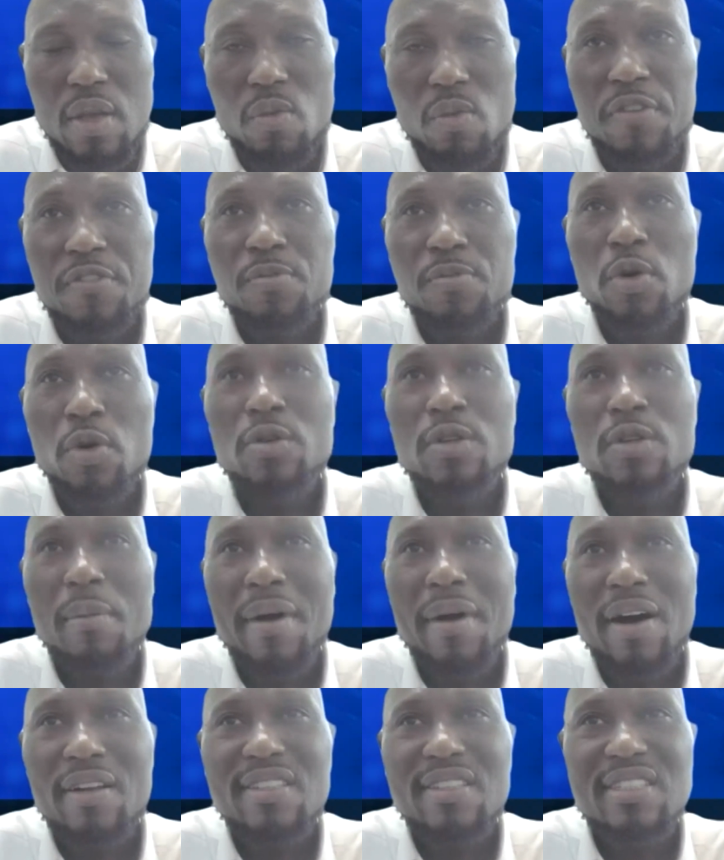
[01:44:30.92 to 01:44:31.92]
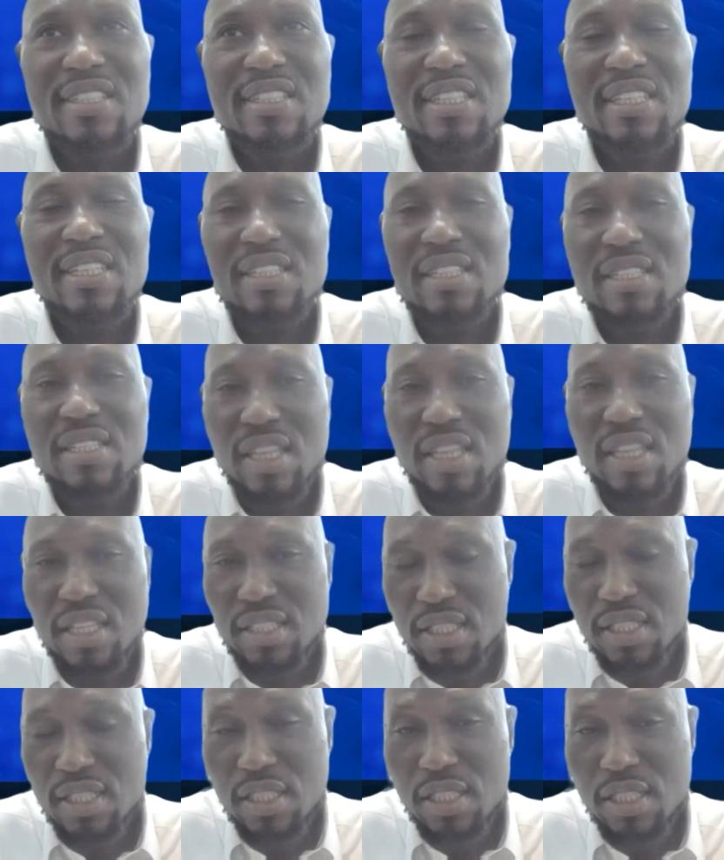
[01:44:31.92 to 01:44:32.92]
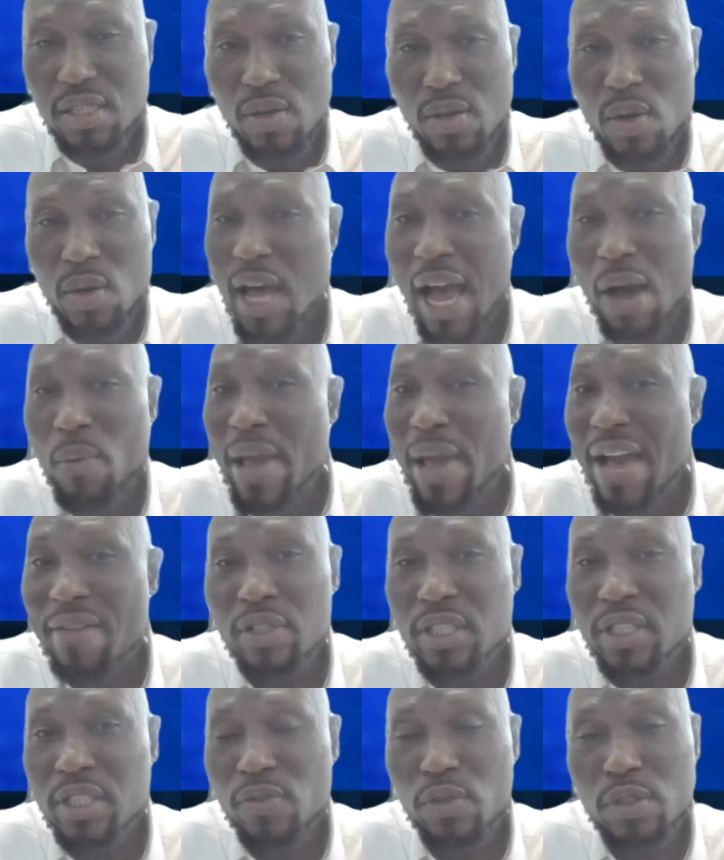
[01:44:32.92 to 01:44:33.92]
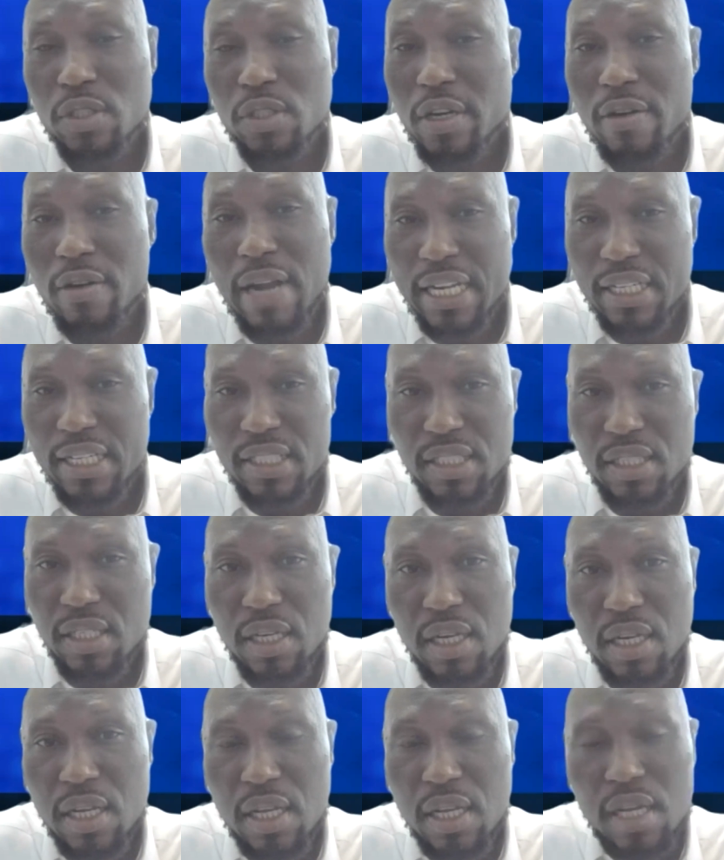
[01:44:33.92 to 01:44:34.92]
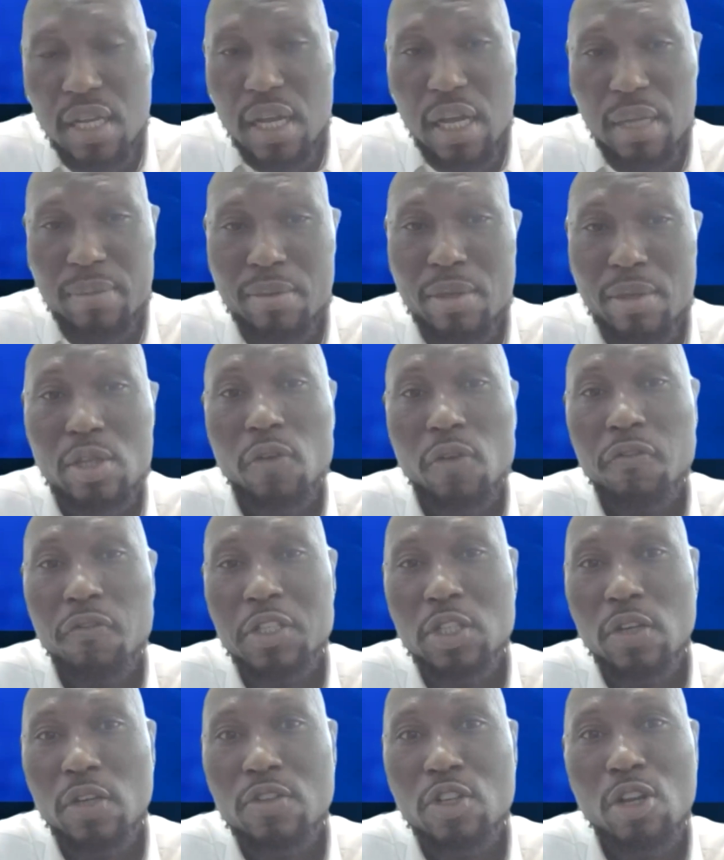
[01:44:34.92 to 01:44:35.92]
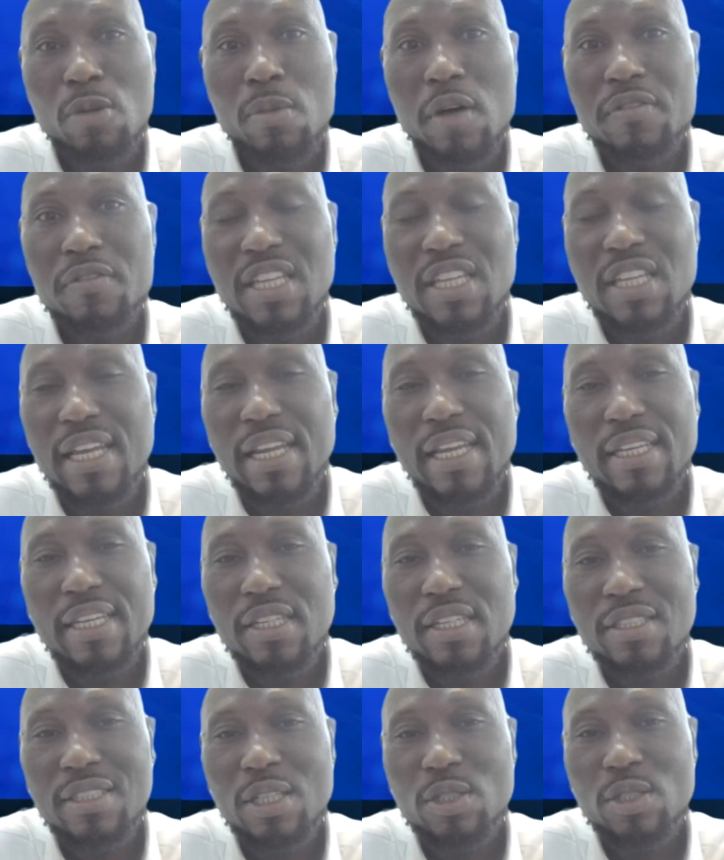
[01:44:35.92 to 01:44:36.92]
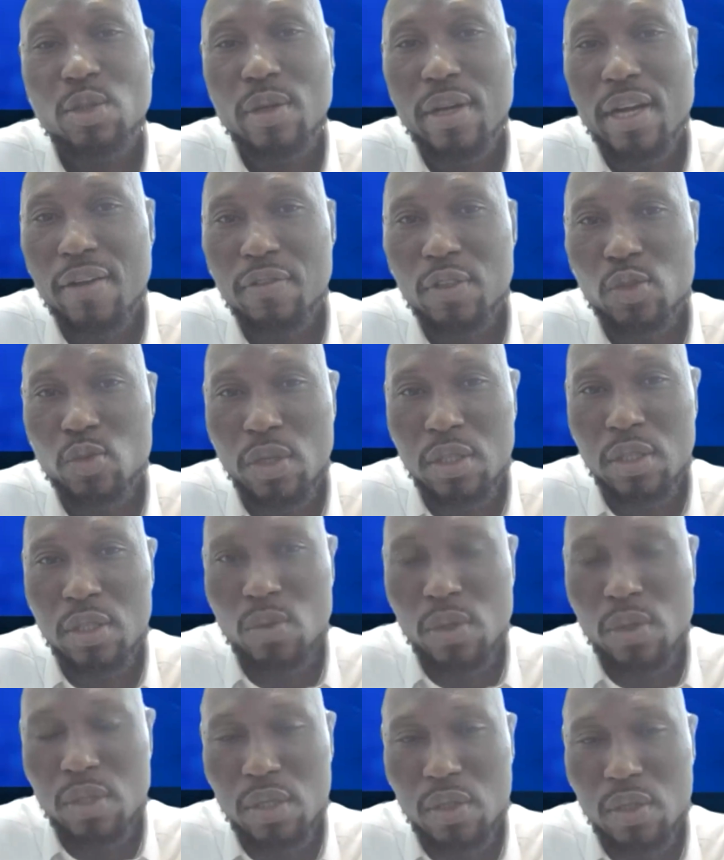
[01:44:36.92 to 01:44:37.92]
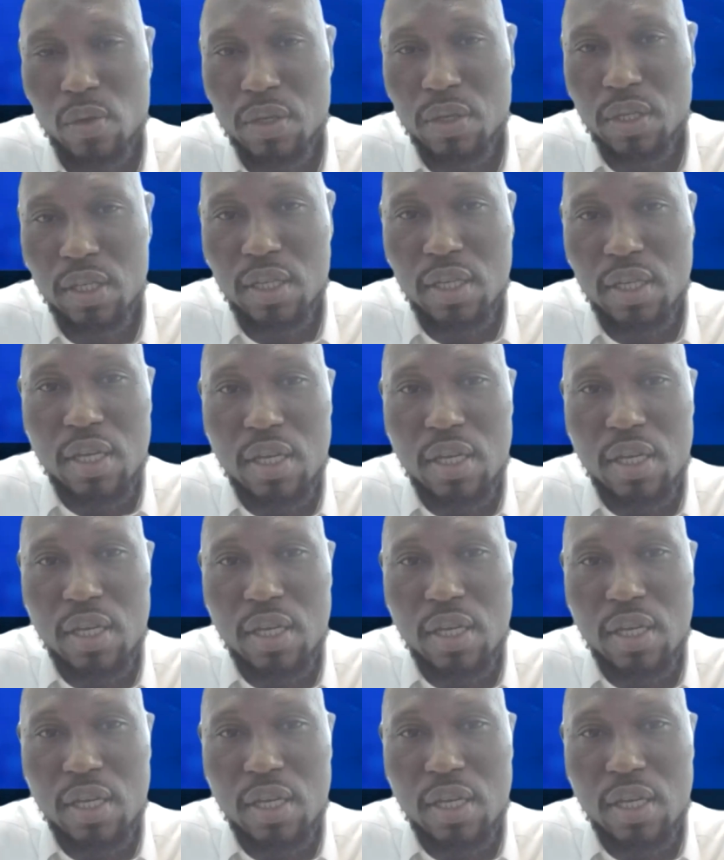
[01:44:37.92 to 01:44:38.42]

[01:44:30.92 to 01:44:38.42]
We've spoken about 6 cases, and we haven't even scratched the surface of the number of decided cases that you have in 2023.